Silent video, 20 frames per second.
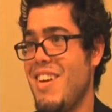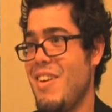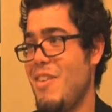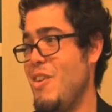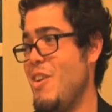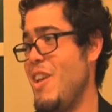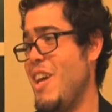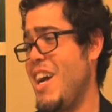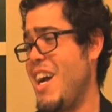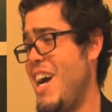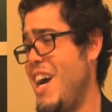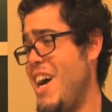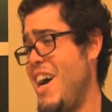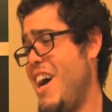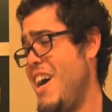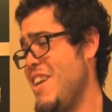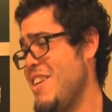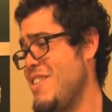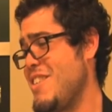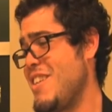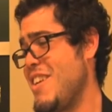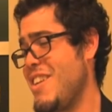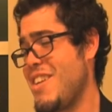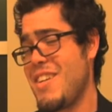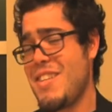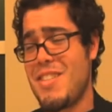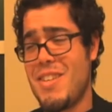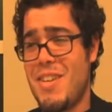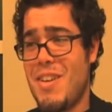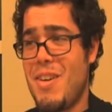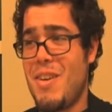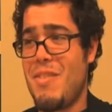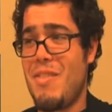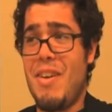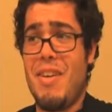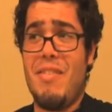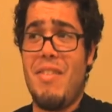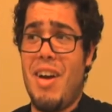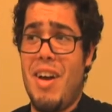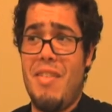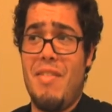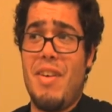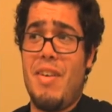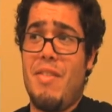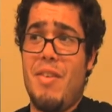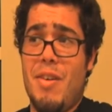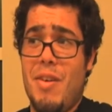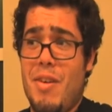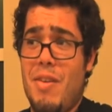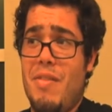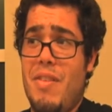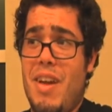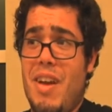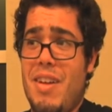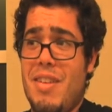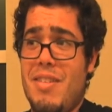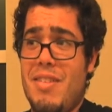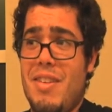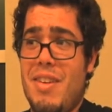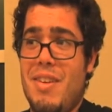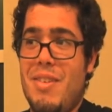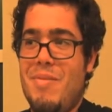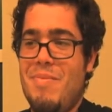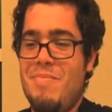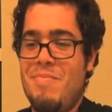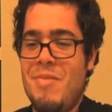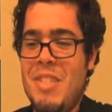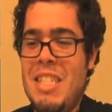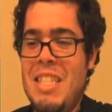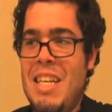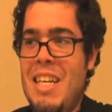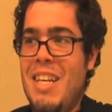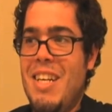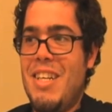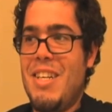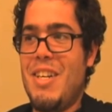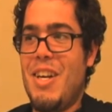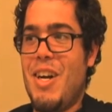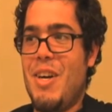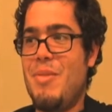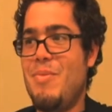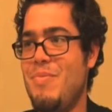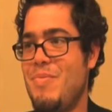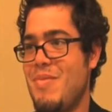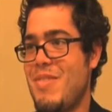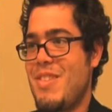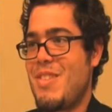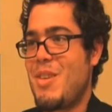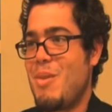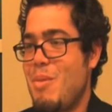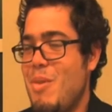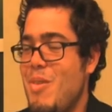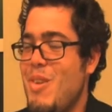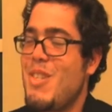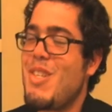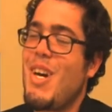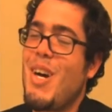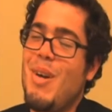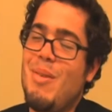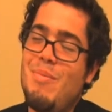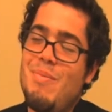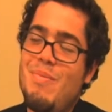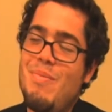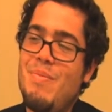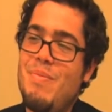really, like, I think it's unheard of. I've never heard of that. So, you know, it's going to be a fun time.